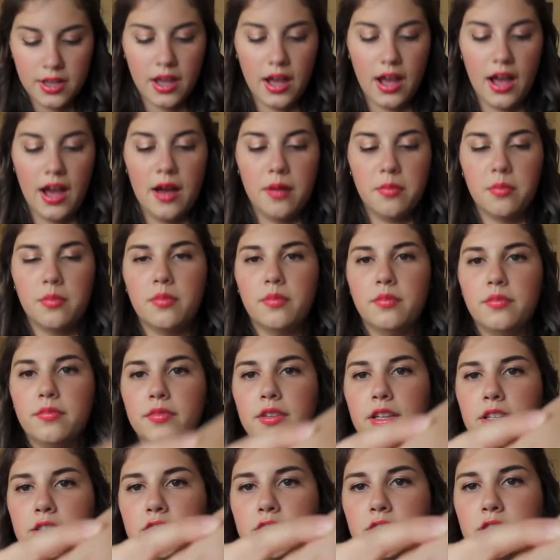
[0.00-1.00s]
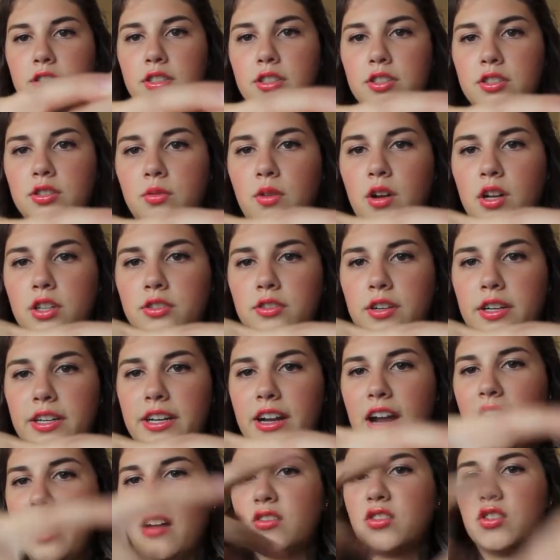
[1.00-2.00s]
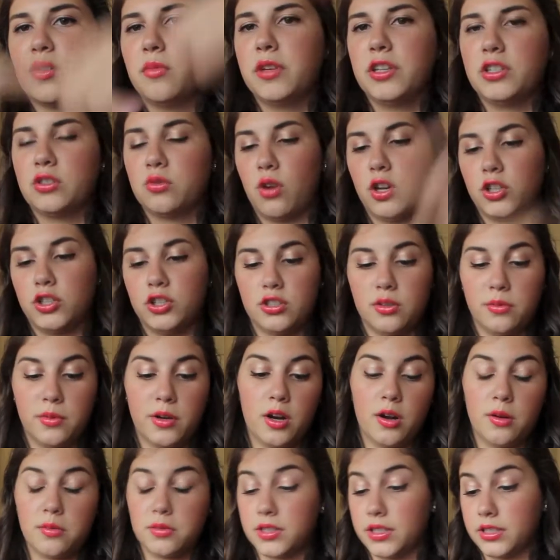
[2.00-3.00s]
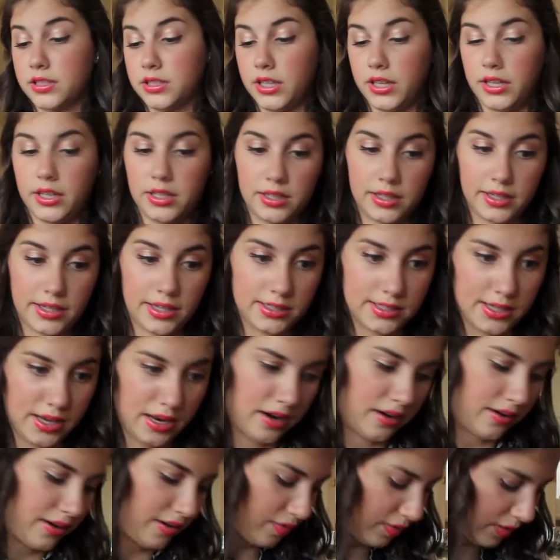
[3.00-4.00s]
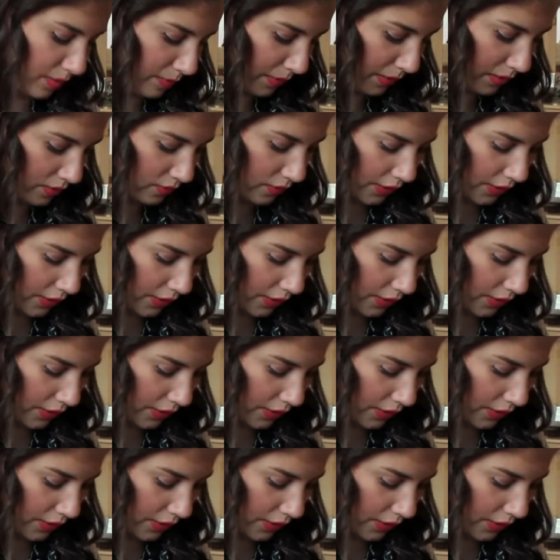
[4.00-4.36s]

Um, that's just a swatch right here. I have so many swatches on my arms because like like I said I already filmed this